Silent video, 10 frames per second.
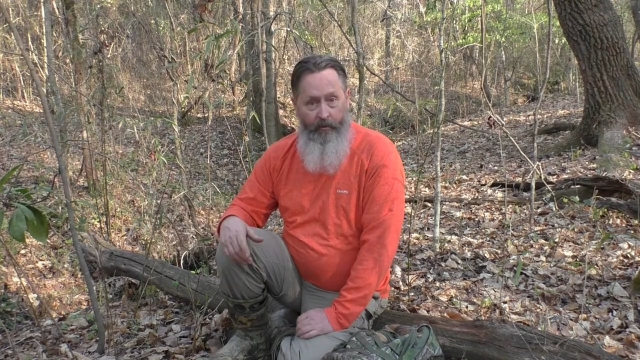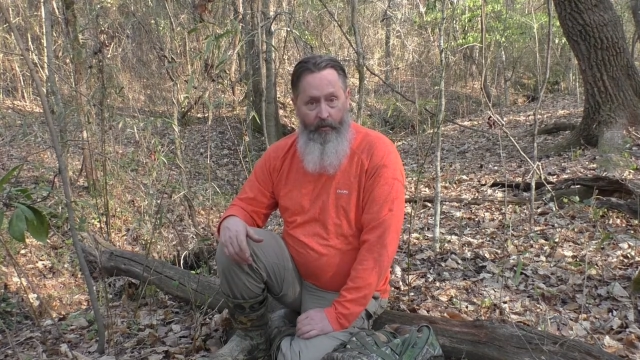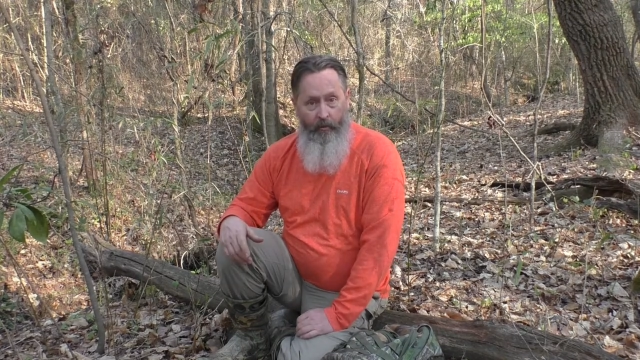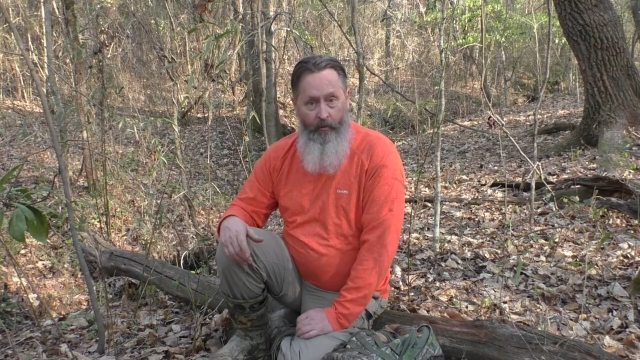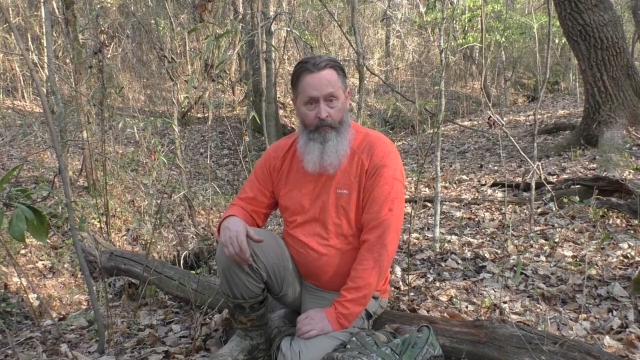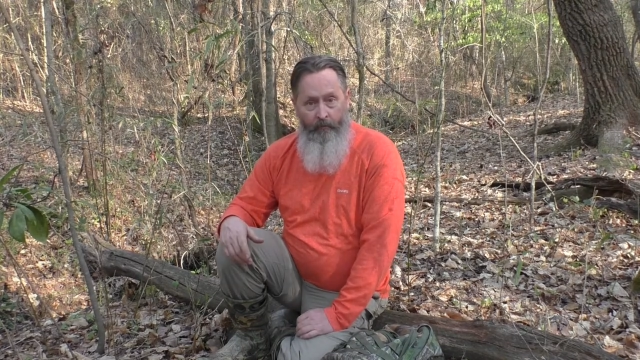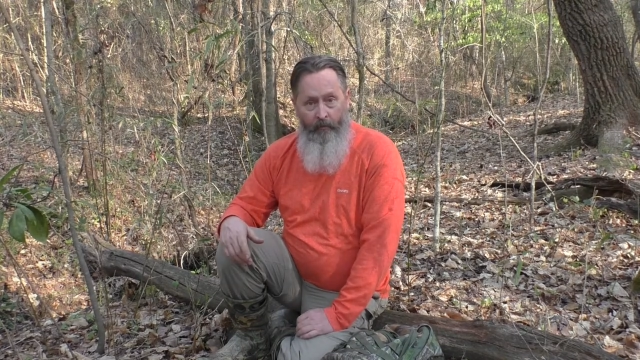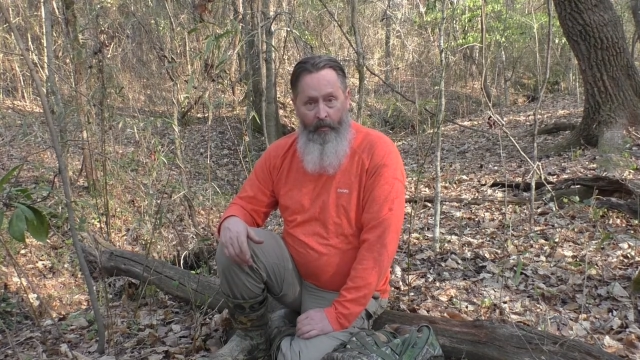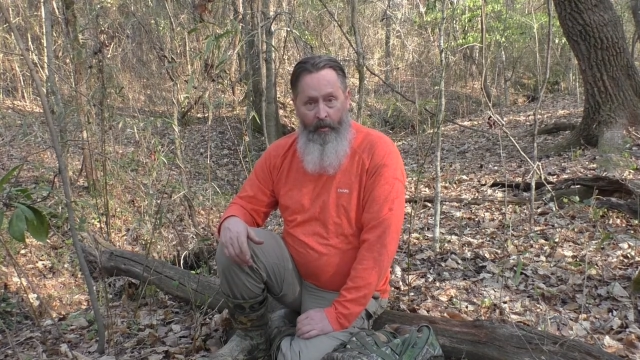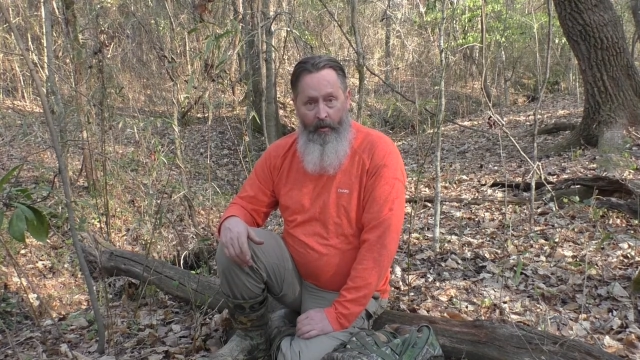So
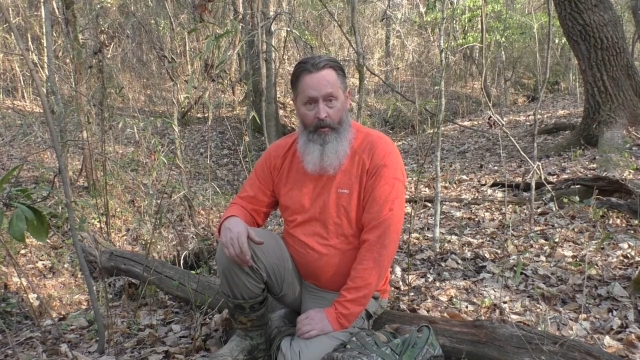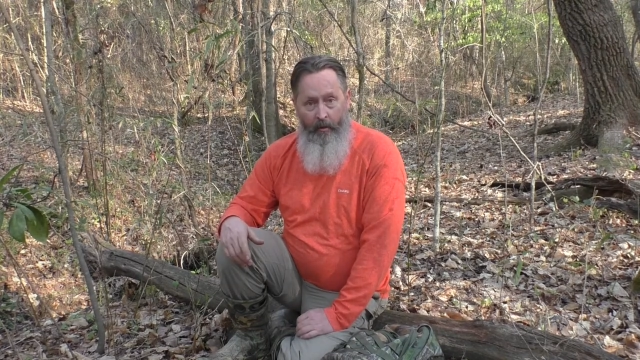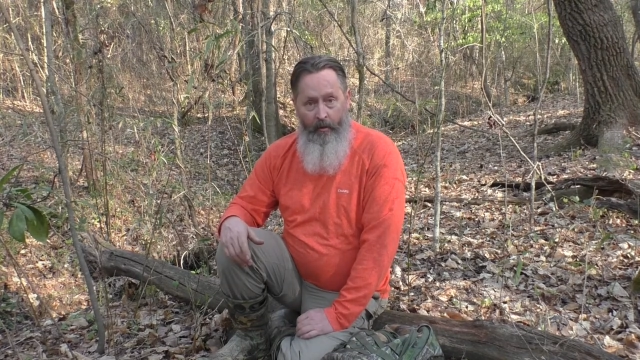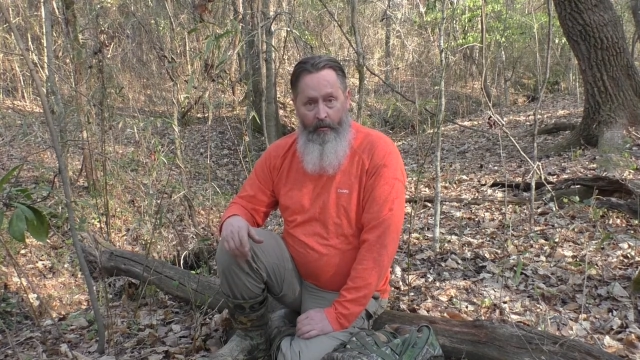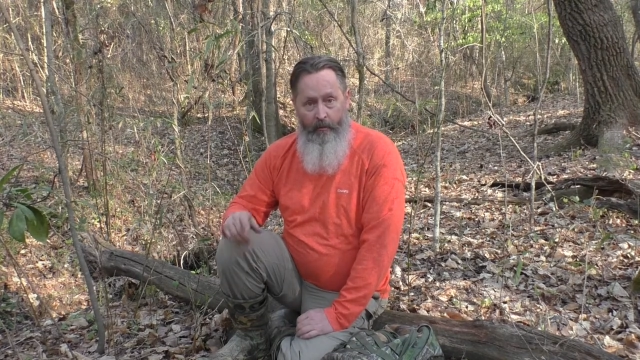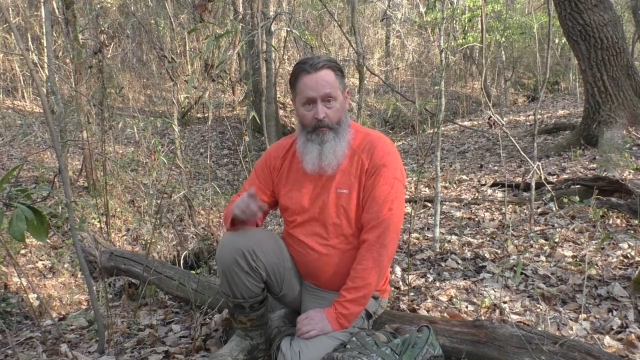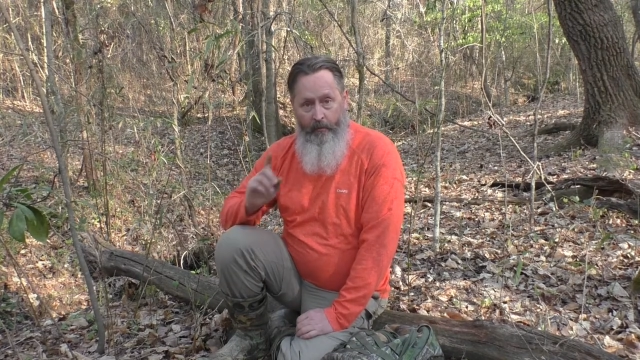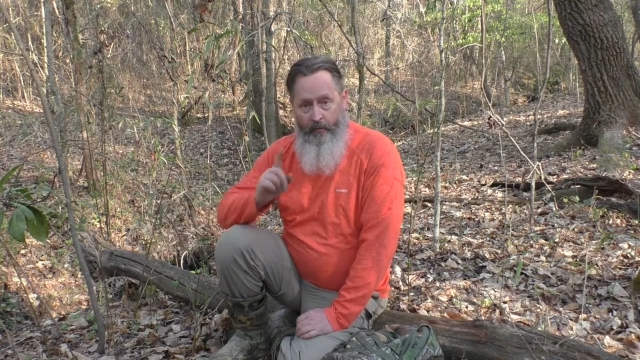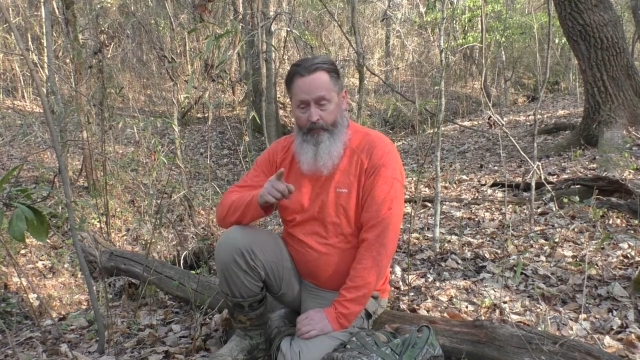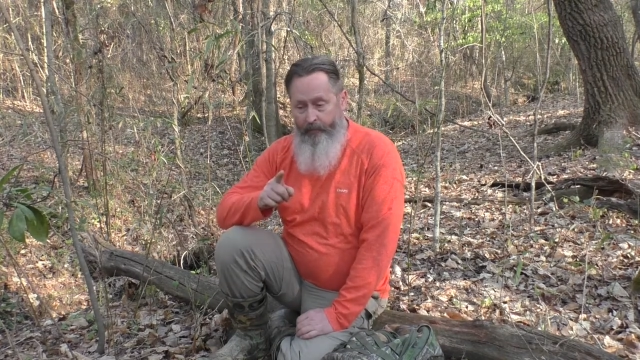I'm
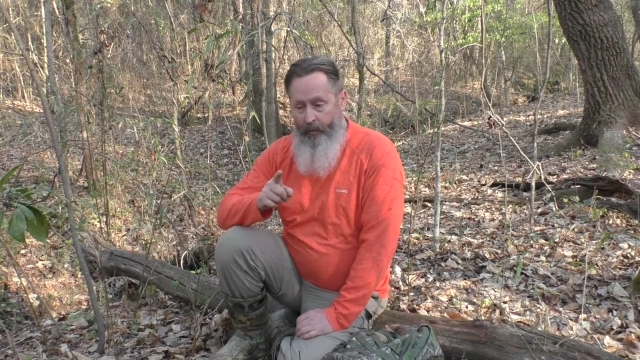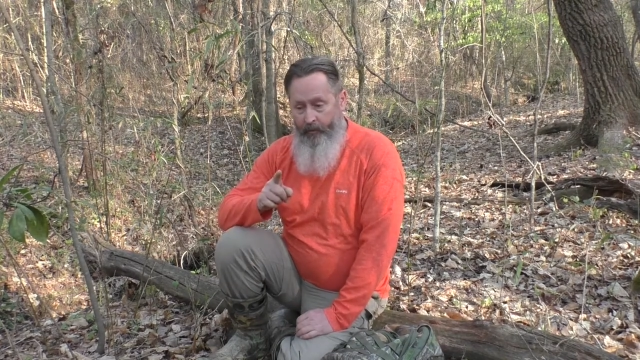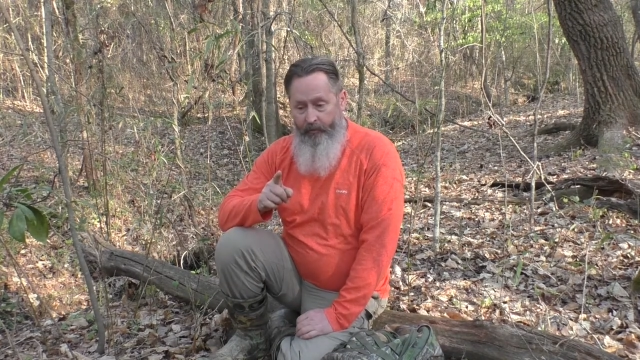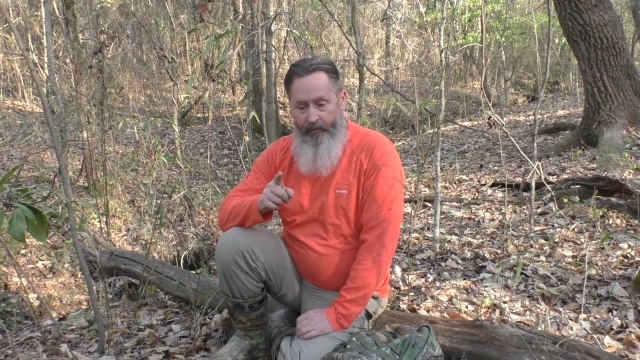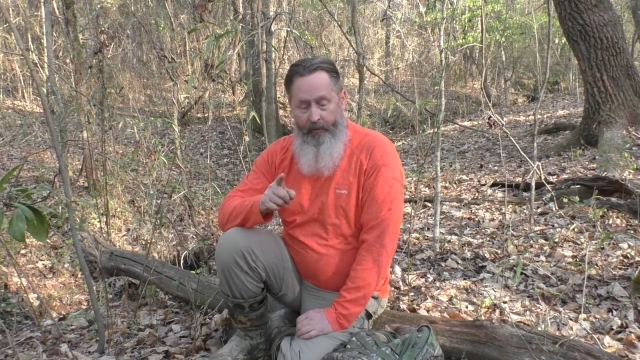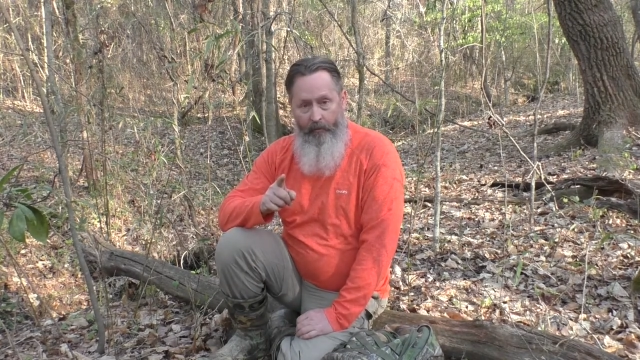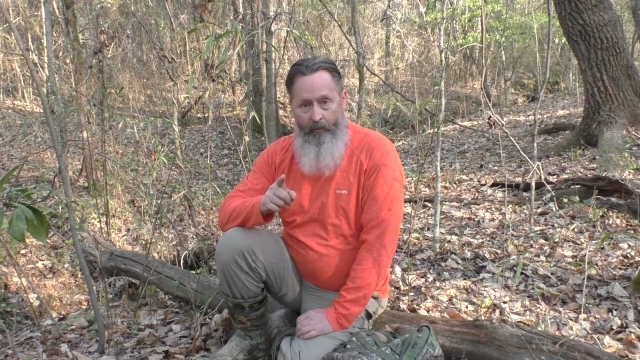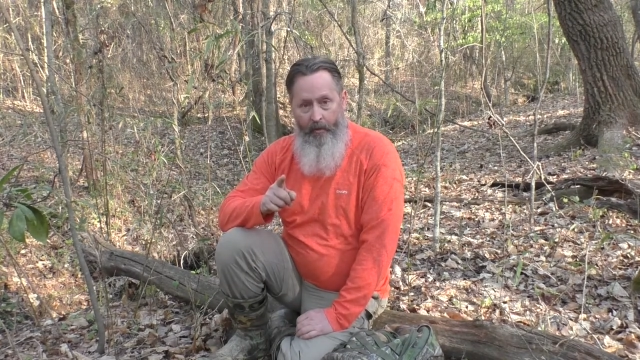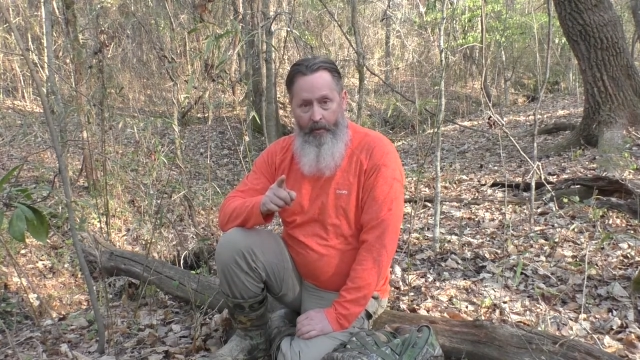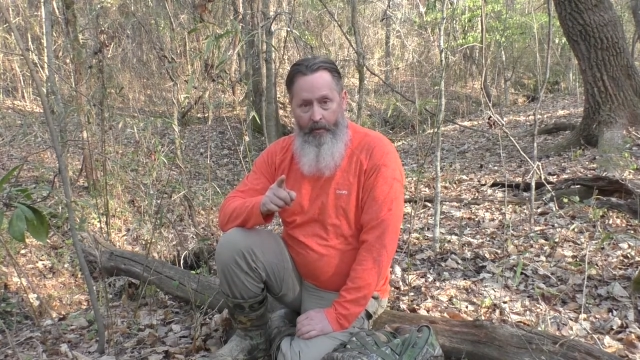going to pause the video
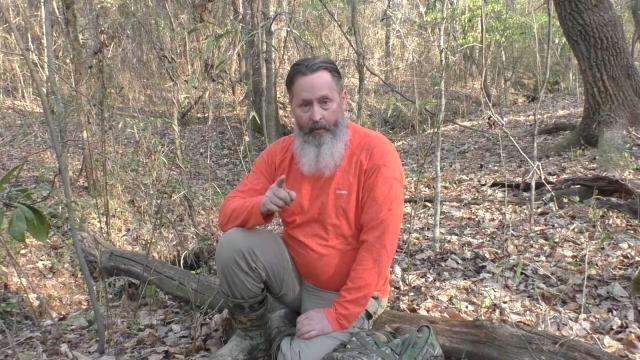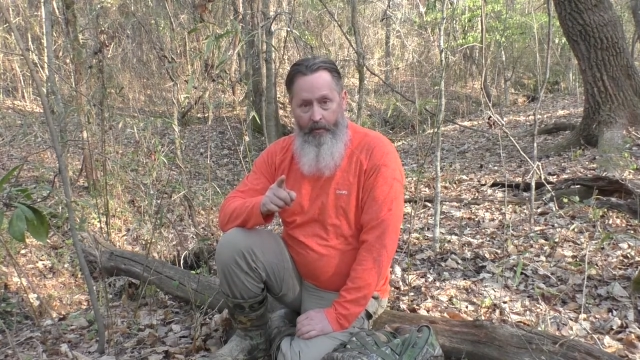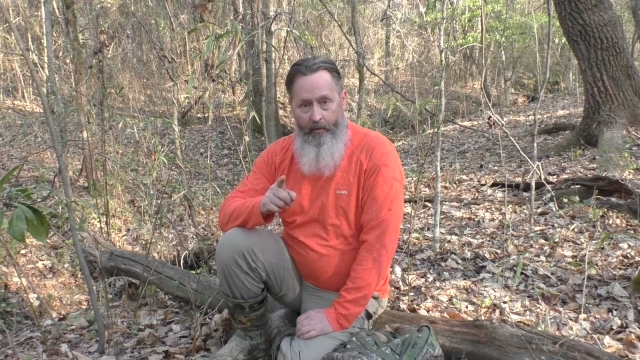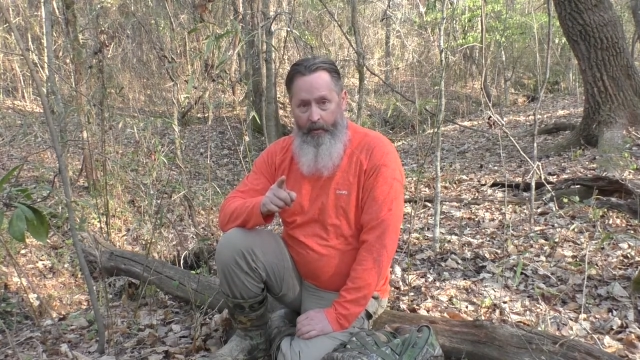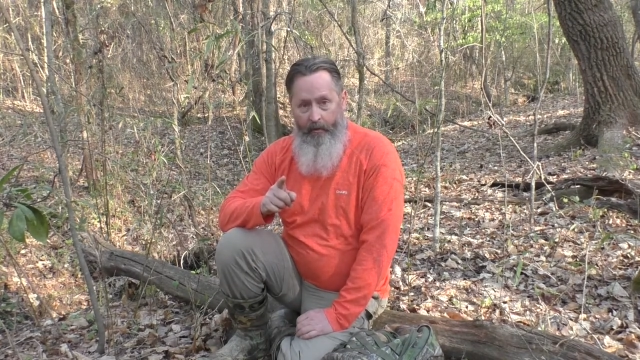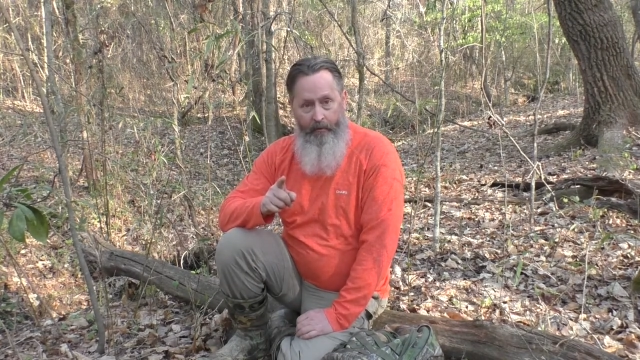right here, because I